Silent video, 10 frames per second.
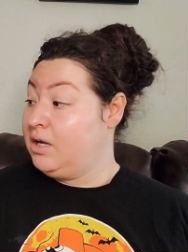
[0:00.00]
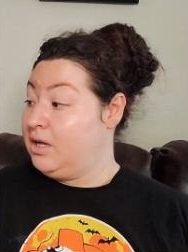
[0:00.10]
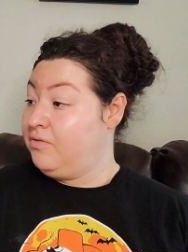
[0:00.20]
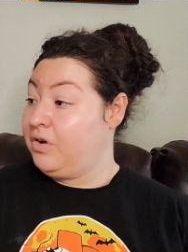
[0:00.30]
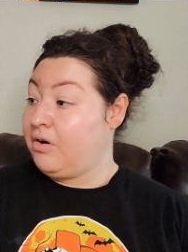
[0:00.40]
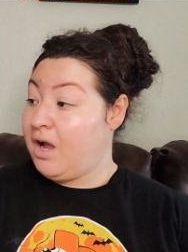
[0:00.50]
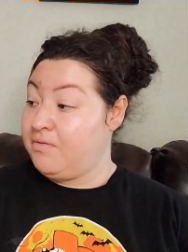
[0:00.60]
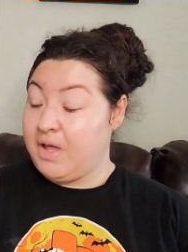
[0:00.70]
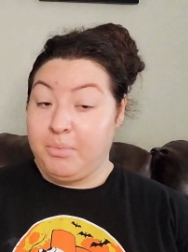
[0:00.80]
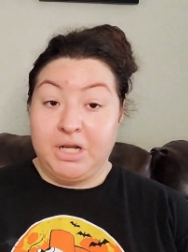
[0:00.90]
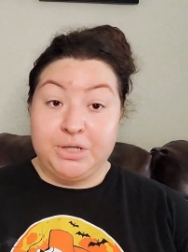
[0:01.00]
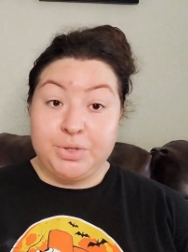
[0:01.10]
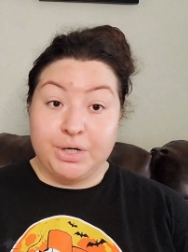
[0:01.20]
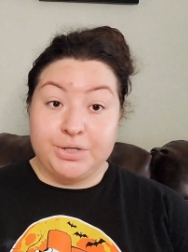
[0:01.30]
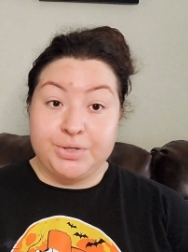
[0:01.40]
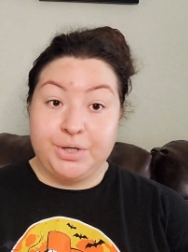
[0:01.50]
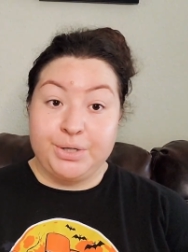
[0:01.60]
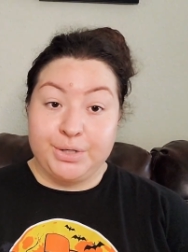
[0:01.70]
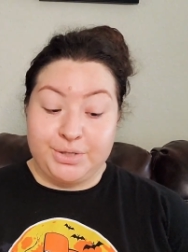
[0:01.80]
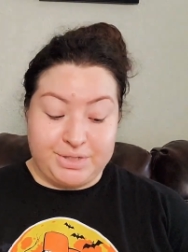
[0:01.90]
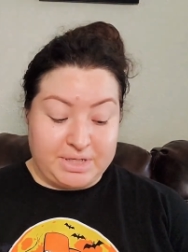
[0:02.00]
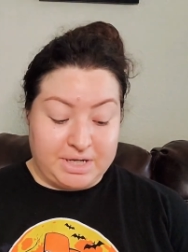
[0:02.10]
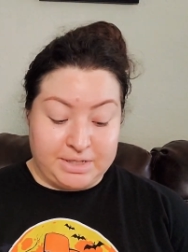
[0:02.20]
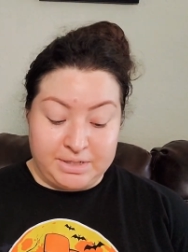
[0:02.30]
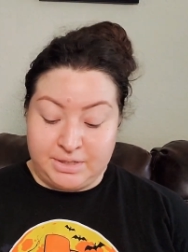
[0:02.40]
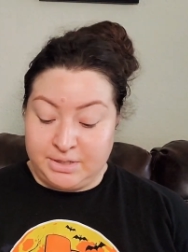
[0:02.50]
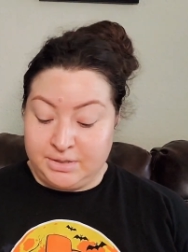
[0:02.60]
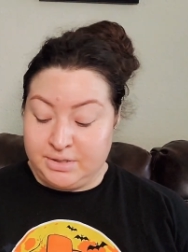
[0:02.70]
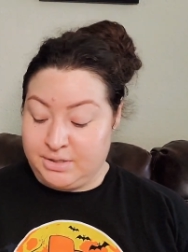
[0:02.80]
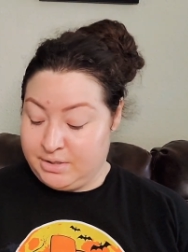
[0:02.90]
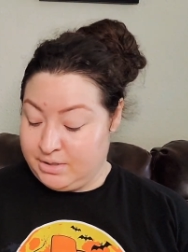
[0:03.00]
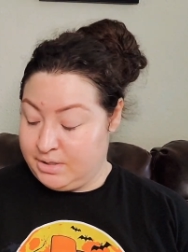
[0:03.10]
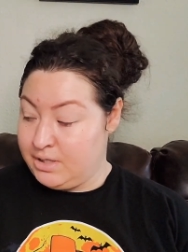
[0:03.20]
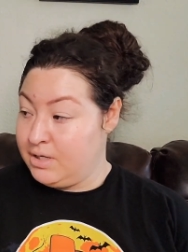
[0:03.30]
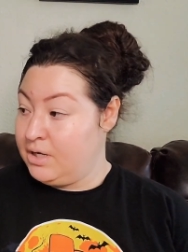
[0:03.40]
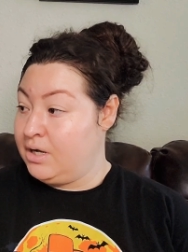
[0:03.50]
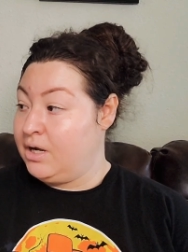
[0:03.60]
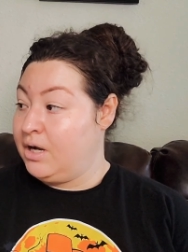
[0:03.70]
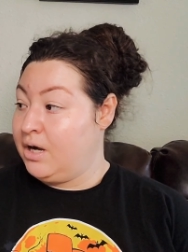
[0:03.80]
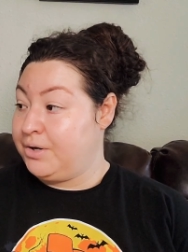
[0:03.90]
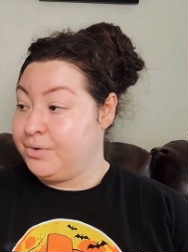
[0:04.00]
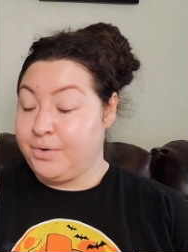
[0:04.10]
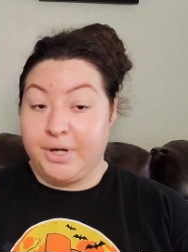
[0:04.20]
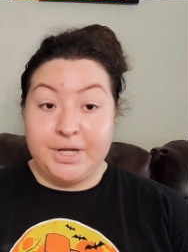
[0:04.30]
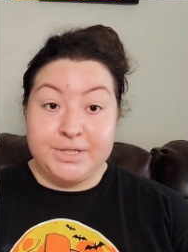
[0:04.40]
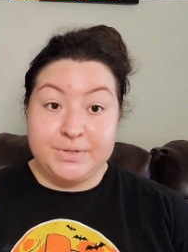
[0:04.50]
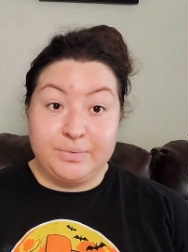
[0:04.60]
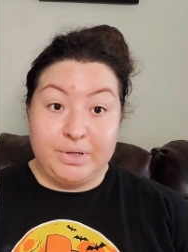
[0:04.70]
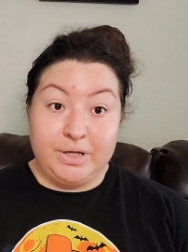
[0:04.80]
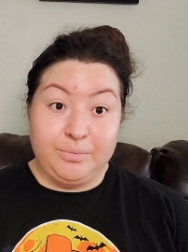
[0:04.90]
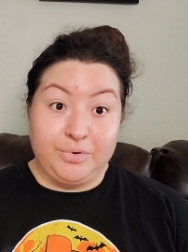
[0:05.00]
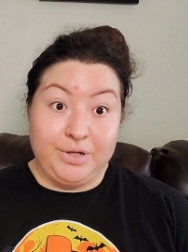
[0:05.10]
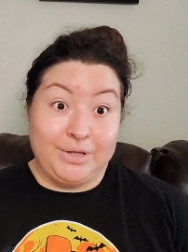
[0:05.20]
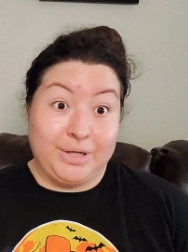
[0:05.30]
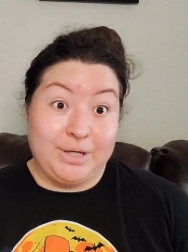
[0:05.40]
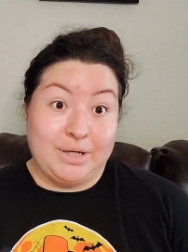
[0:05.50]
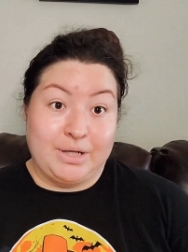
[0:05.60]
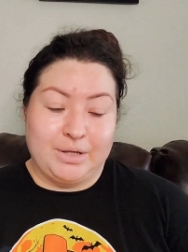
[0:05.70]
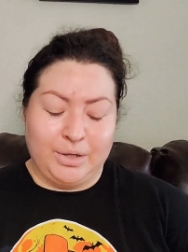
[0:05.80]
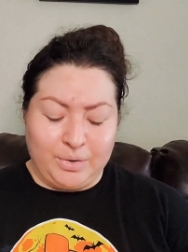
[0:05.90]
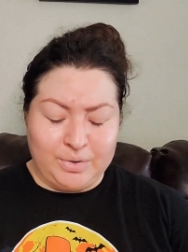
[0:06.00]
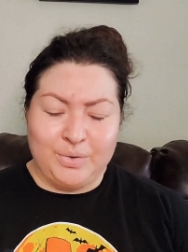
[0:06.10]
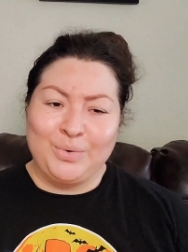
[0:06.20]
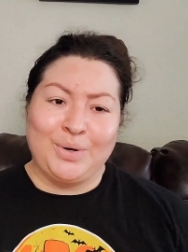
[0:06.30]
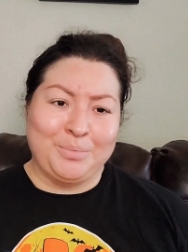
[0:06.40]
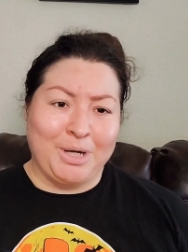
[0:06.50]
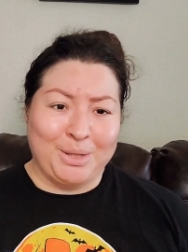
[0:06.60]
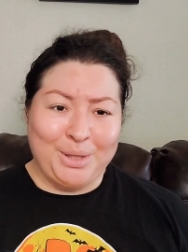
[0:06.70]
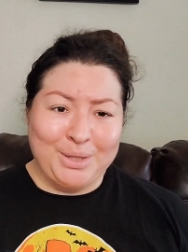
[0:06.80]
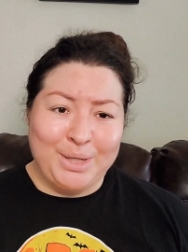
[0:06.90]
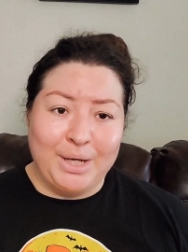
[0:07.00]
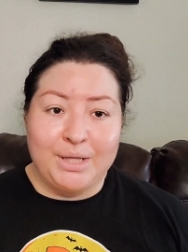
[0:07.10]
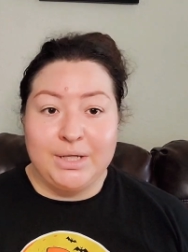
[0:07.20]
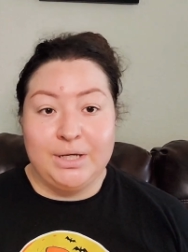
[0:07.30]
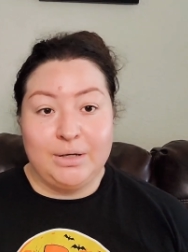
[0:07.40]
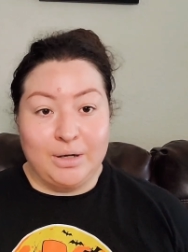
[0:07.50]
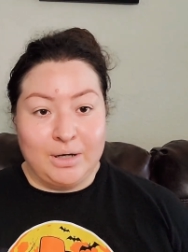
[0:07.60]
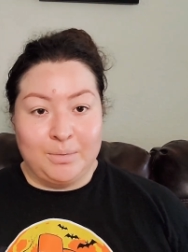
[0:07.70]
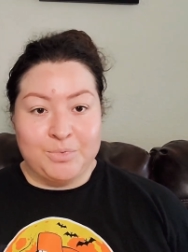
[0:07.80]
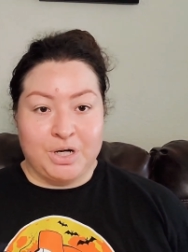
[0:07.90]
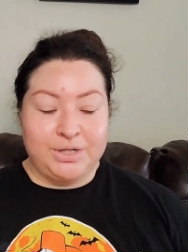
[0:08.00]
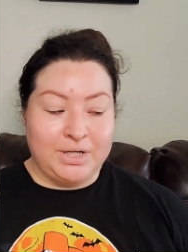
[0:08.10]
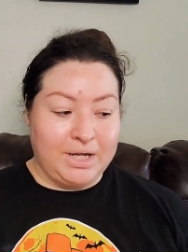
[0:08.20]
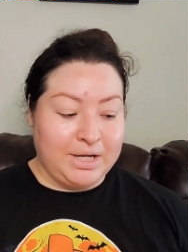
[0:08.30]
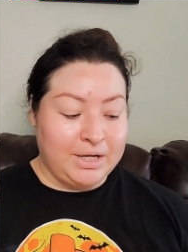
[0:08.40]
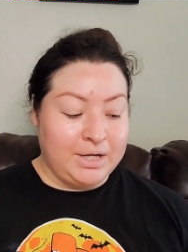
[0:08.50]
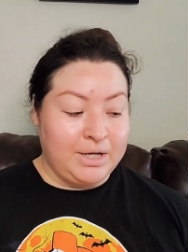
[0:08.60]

if we don't have that many trick-or-treaters, then I don't know, I guess we wait. No, no, I'm not gonna eat the candy. Y'all, I'm trying to like